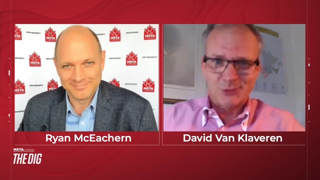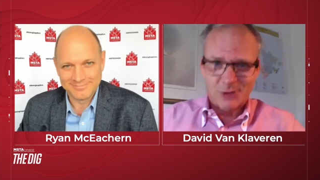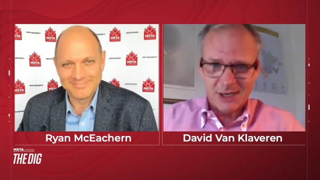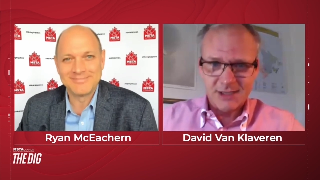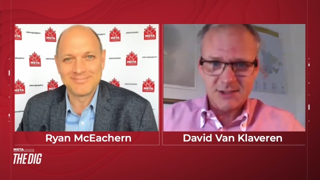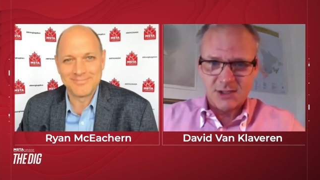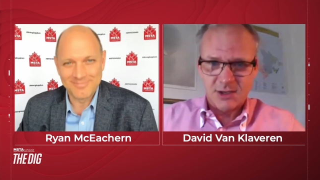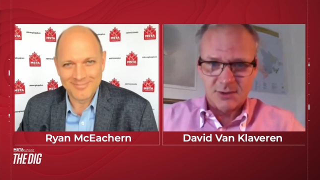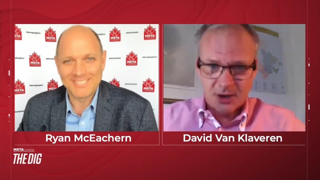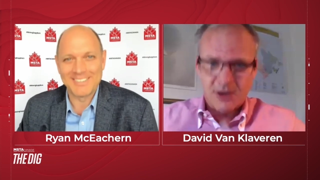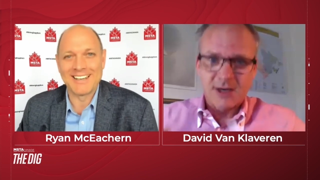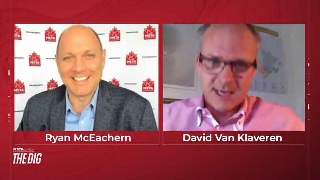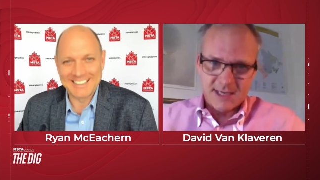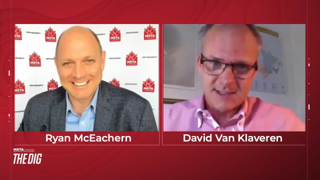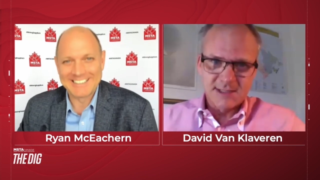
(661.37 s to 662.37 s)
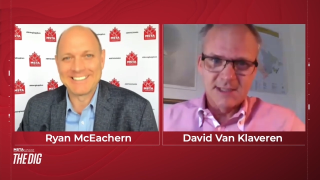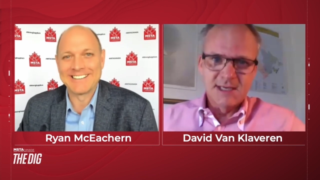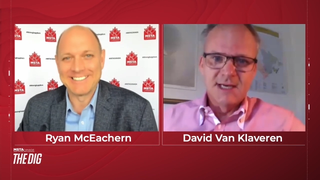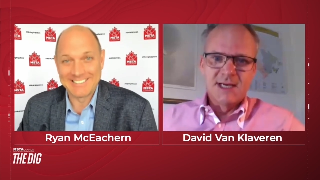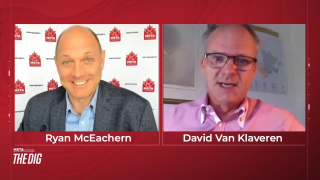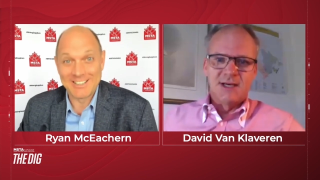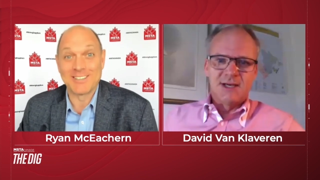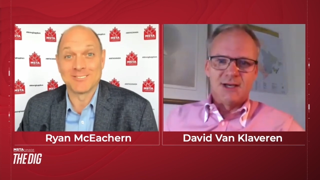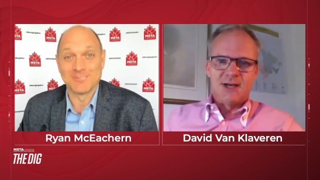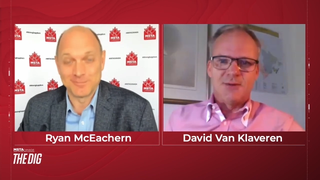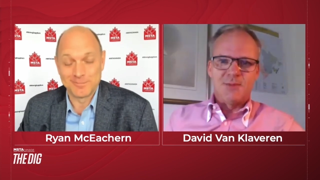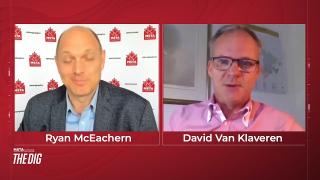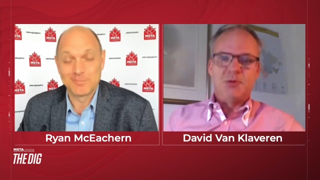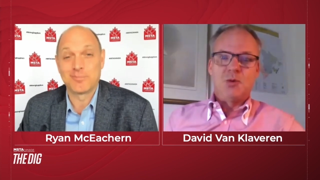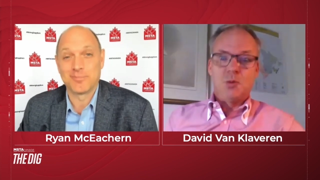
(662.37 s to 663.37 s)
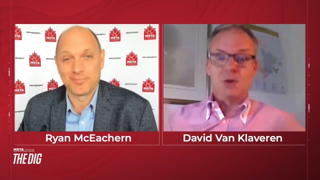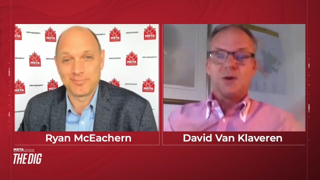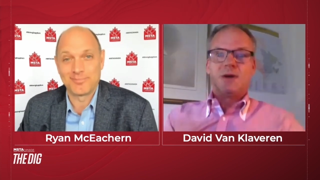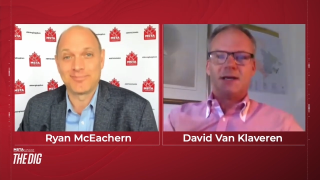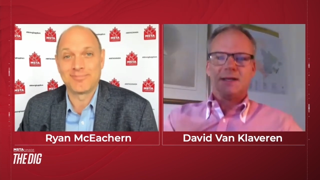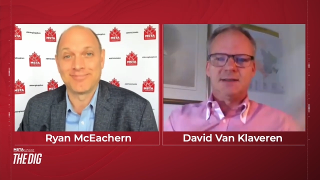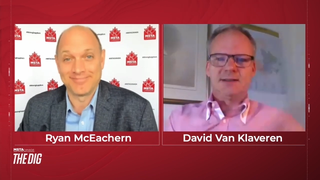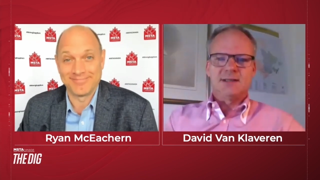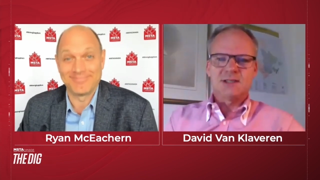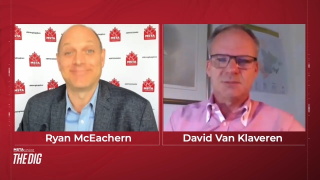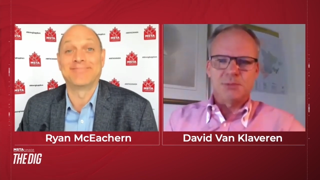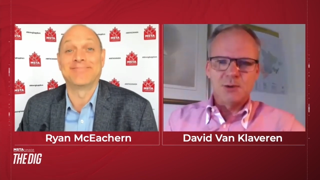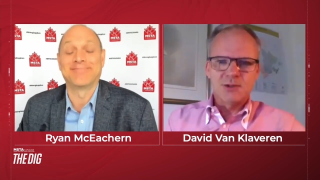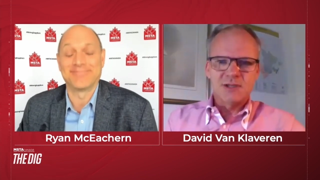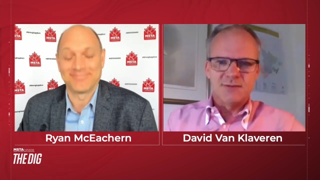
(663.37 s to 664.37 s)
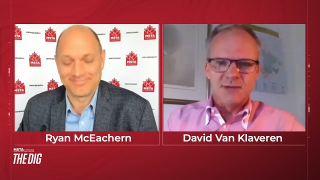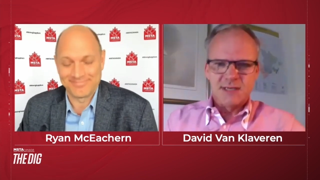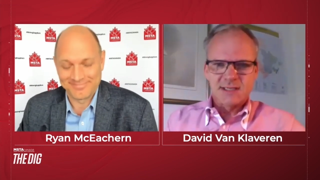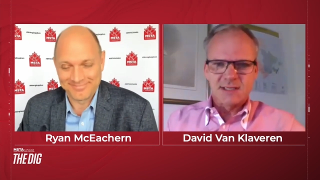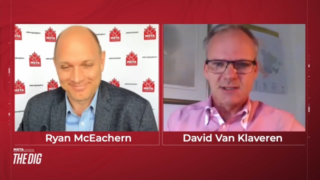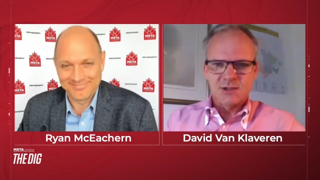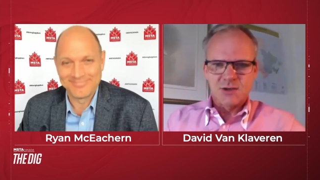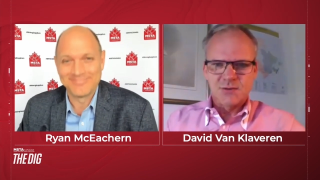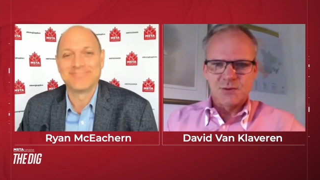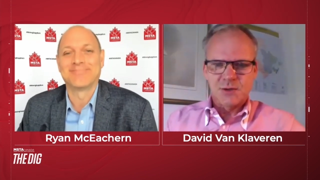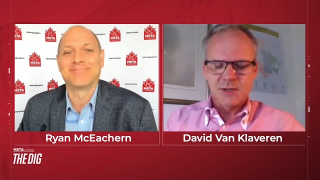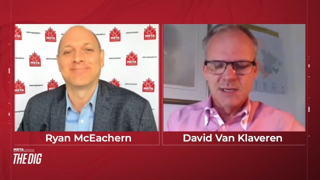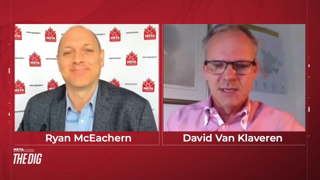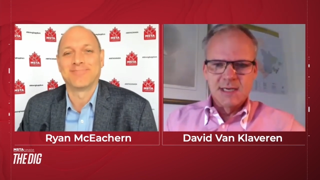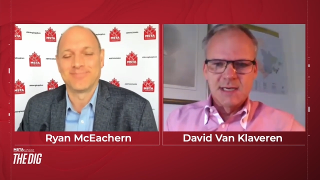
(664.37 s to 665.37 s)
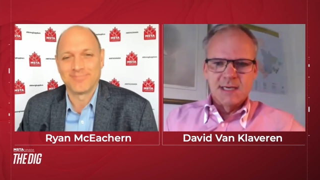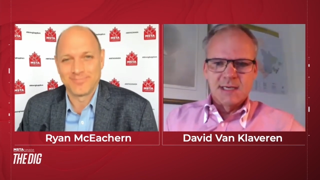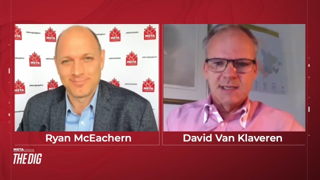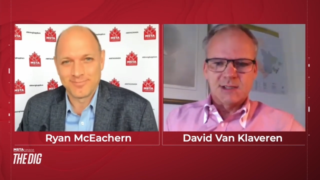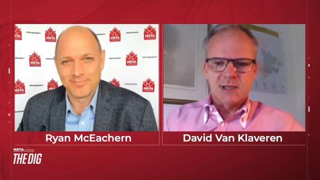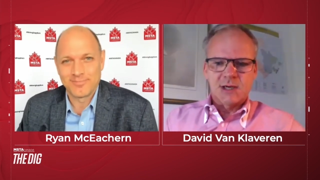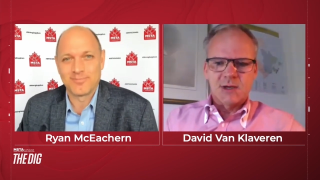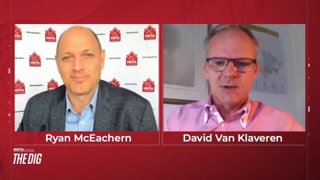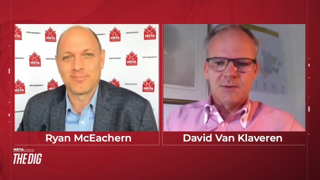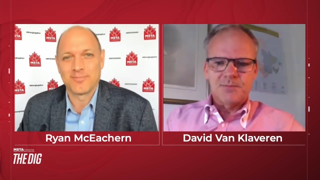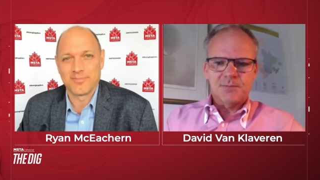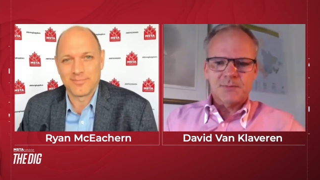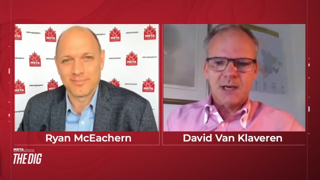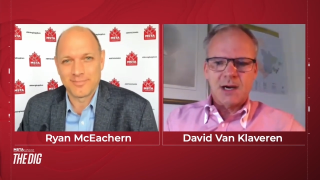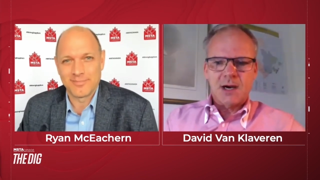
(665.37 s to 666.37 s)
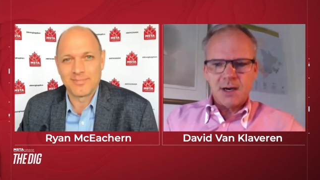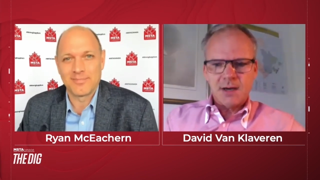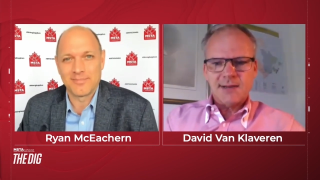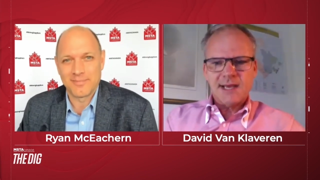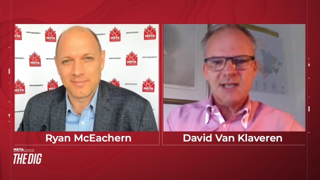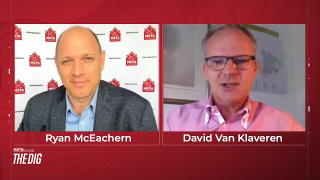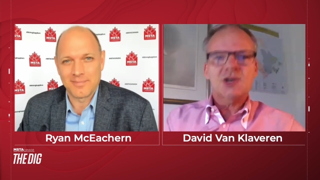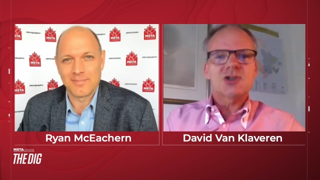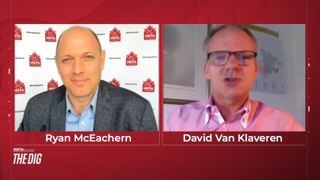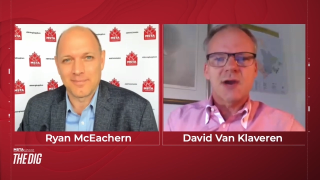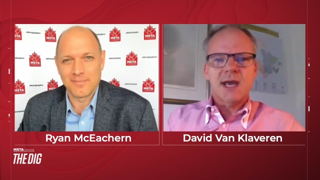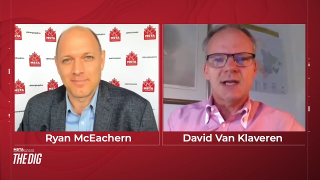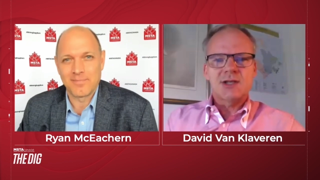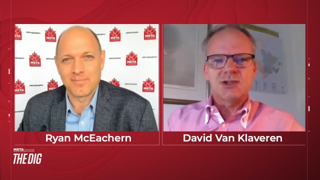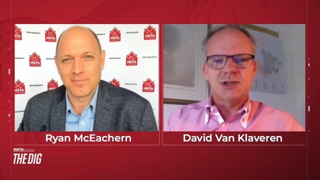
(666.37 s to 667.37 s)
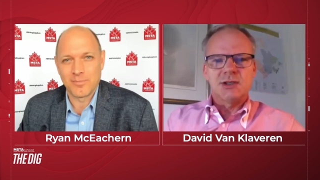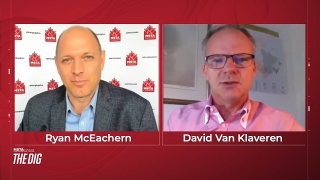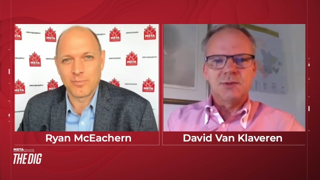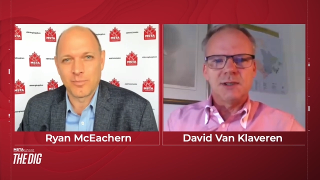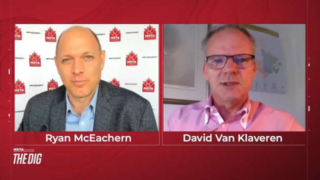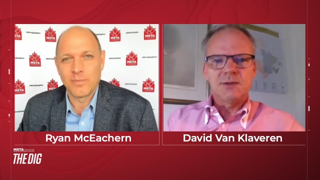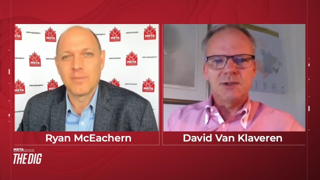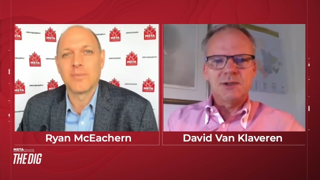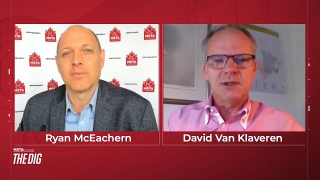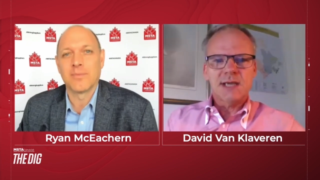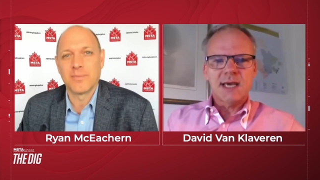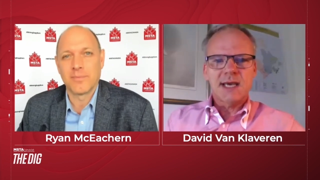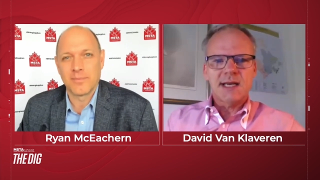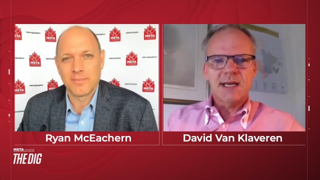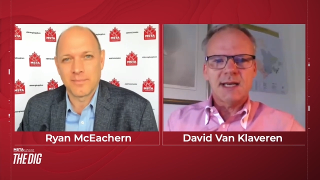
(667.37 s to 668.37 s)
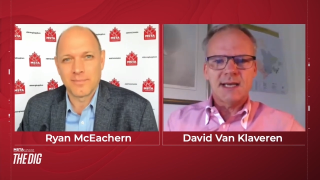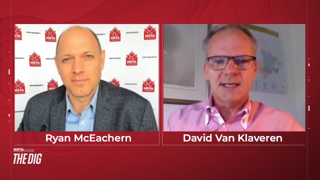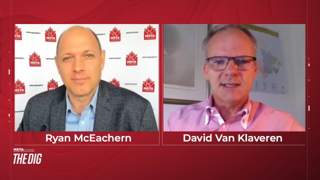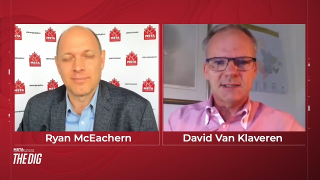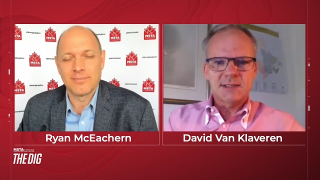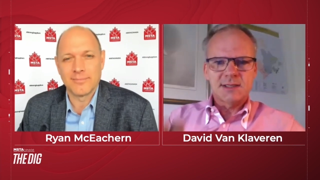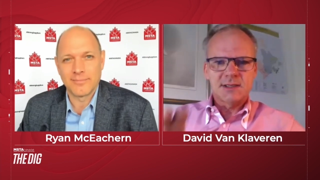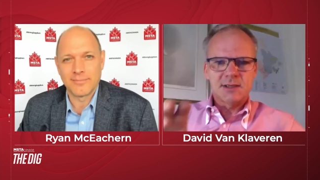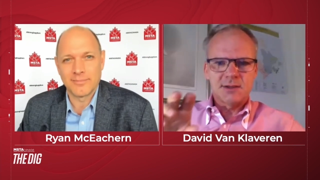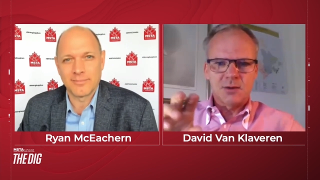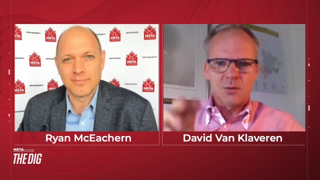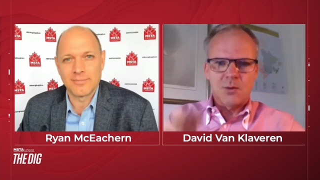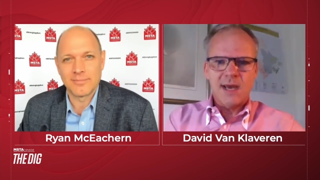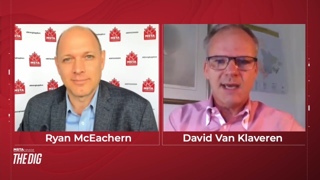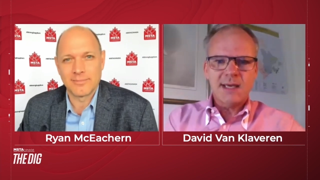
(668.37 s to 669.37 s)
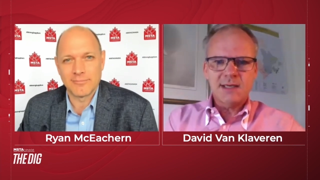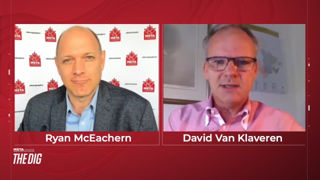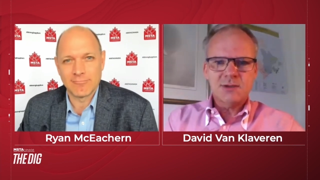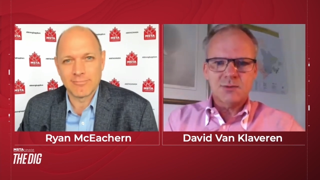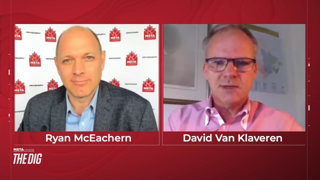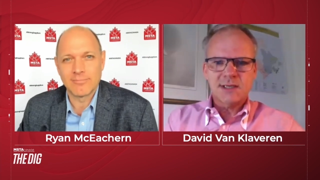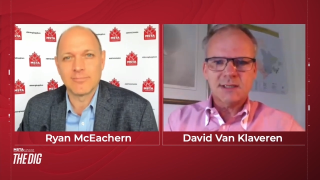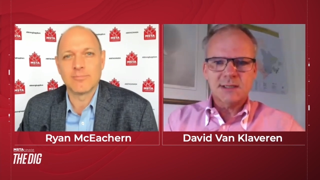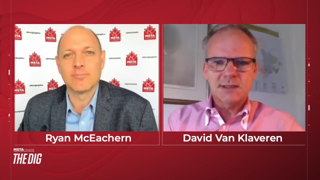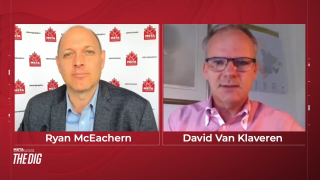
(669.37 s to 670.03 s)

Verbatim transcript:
Speaker 1: right? So in our case, yeah. you know, people worry mm-hmm. explosiveness and so forth. So our, that's our strategy. We, we look at it as the wagon is risk.